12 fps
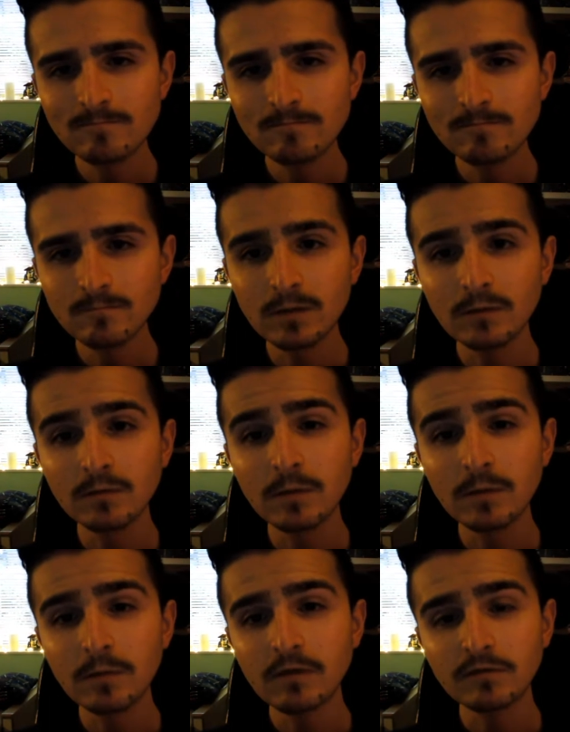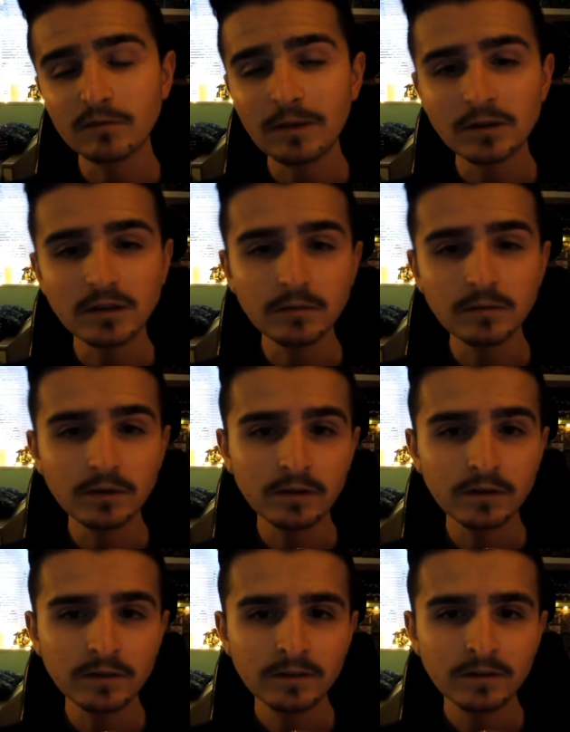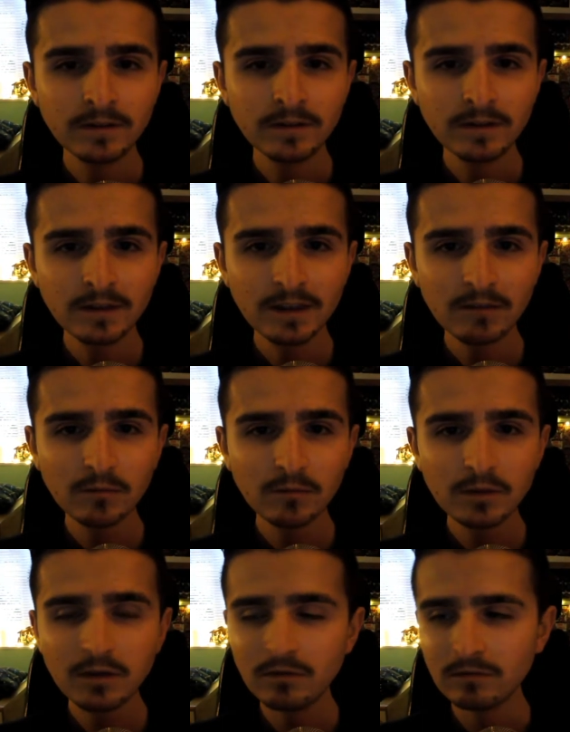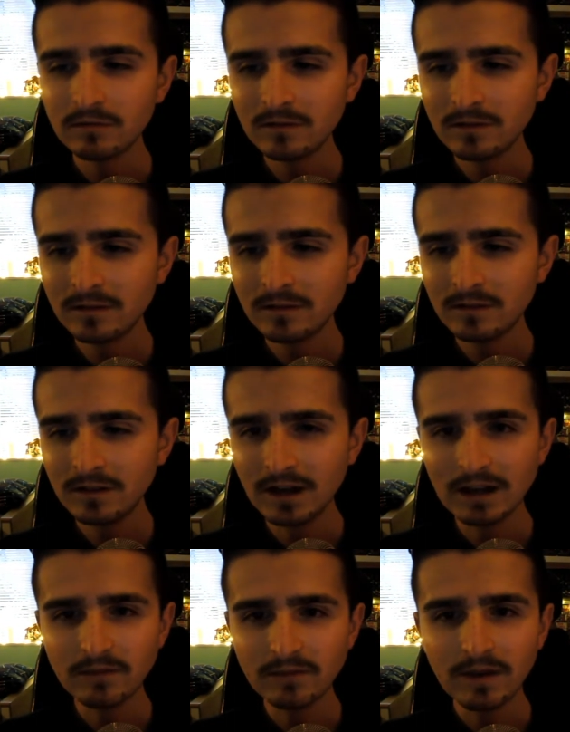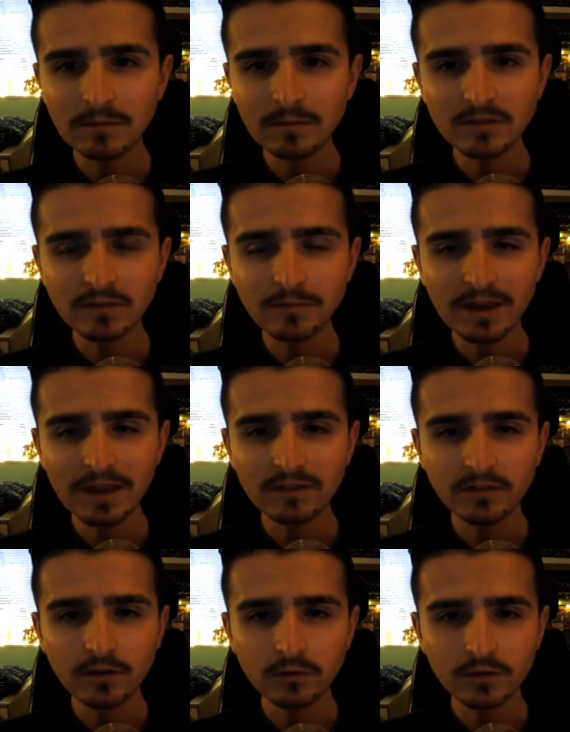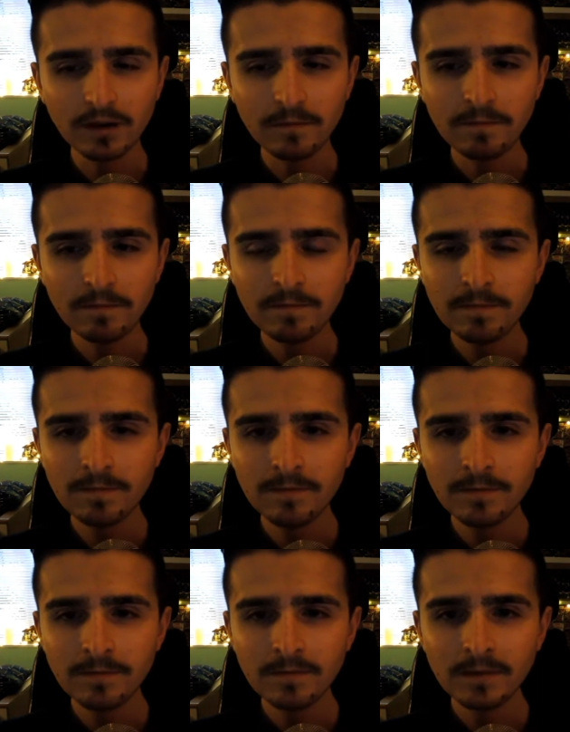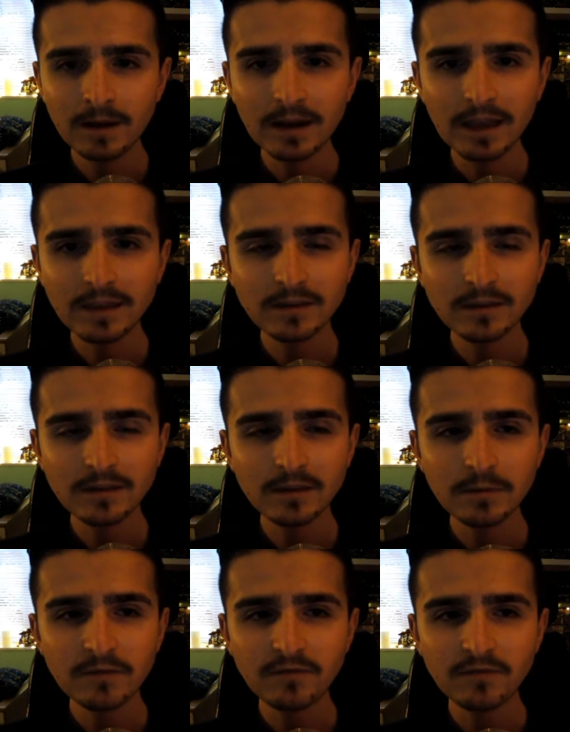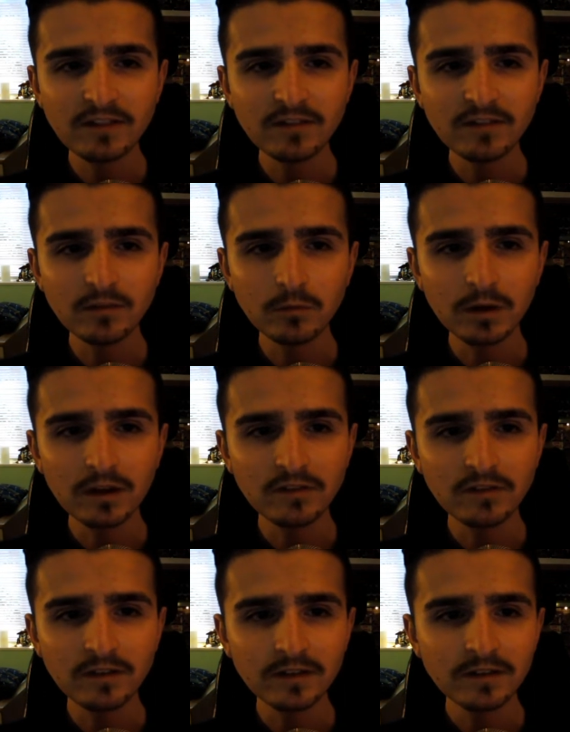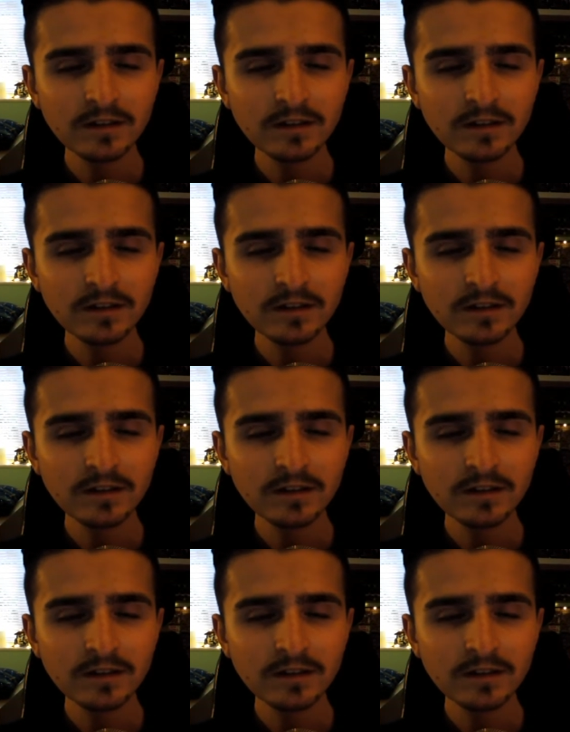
but with my brother especially. But that's what we do in his family, just banter the whole time. Like there'll be phrases or words that